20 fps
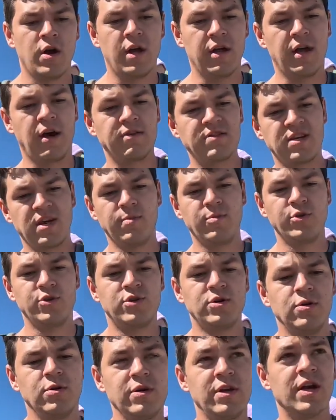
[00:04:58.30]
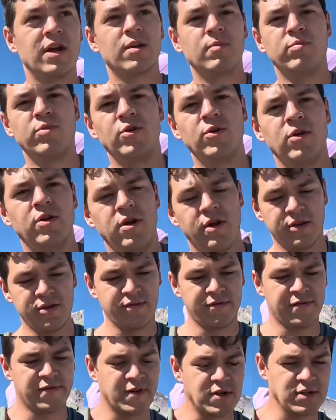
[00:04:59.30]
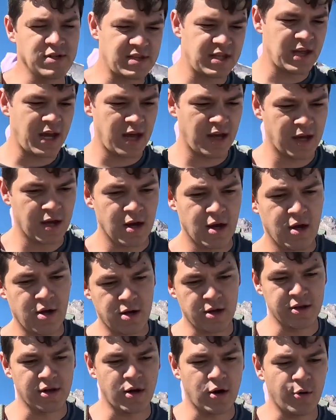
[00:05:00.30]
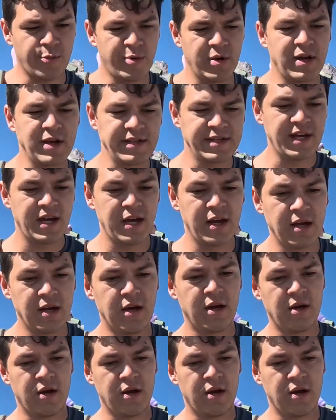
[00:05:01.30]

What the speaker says: and I was able to get a bull on the first day, on the opening day.